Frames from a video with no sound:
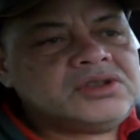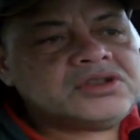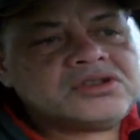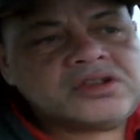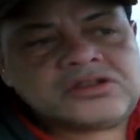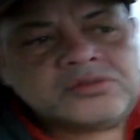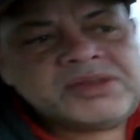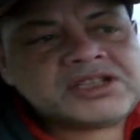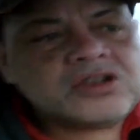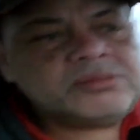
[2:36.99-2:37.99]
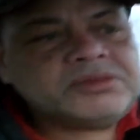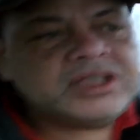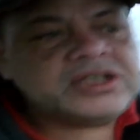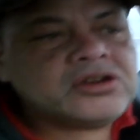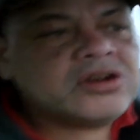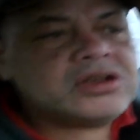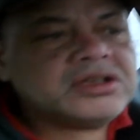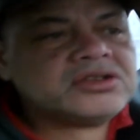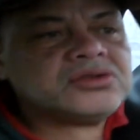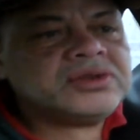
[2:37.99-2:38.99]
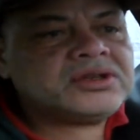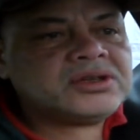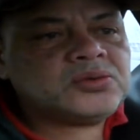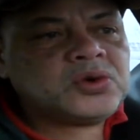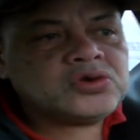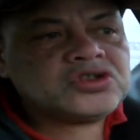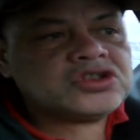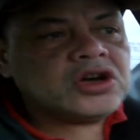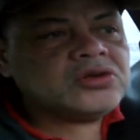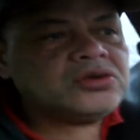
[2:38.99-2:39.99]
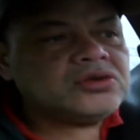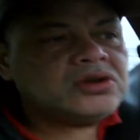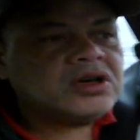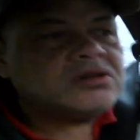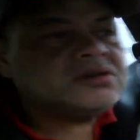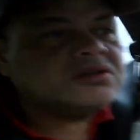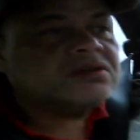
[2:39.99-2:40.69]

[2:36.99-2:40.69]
Just not to mess up the recording so it won't sound too loud.